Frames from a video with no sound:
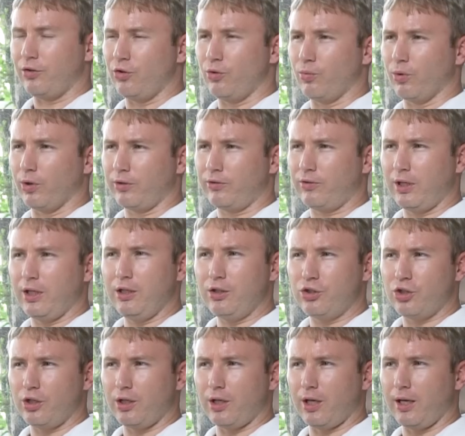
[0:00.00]
you were
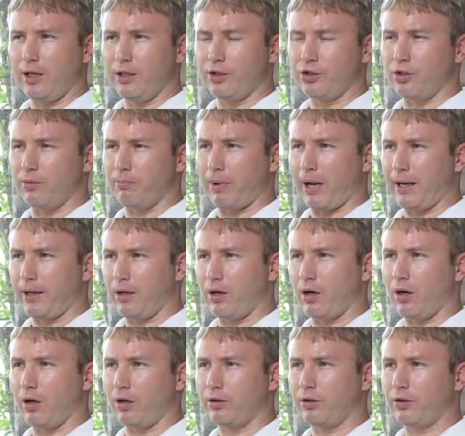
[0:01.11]
teaching English in
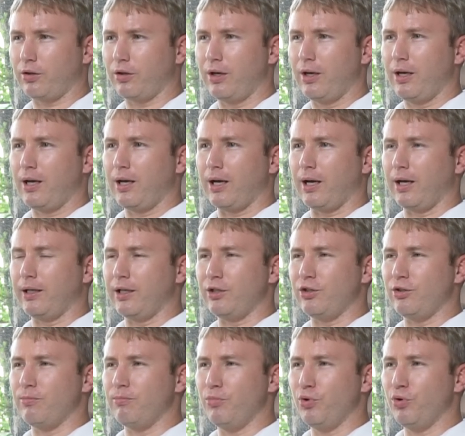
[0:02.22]
Bangkok and then
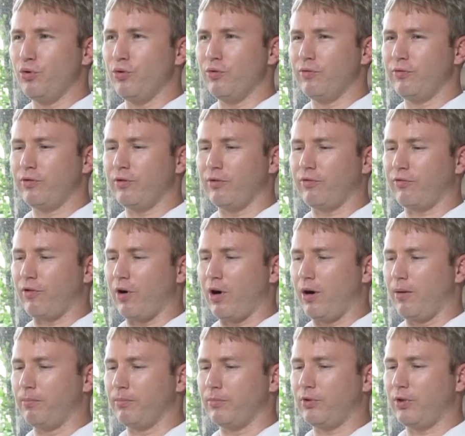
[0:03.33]
you moved
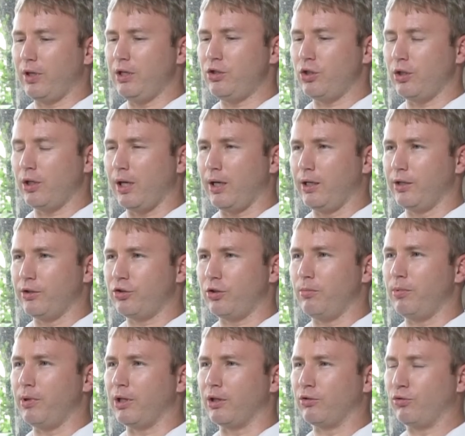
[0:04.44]
from teaching English to
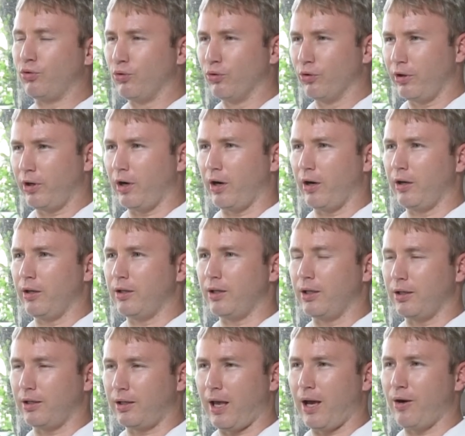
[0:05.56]
being a tour guide
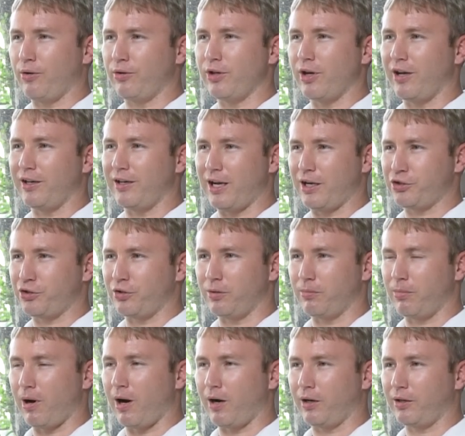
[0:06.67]
in Khao Yai National
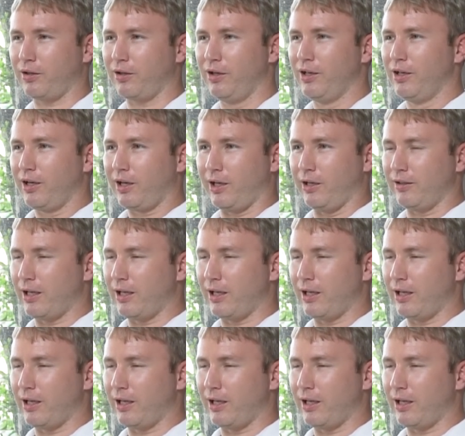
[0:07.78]
yeah, Park. Yeah, that was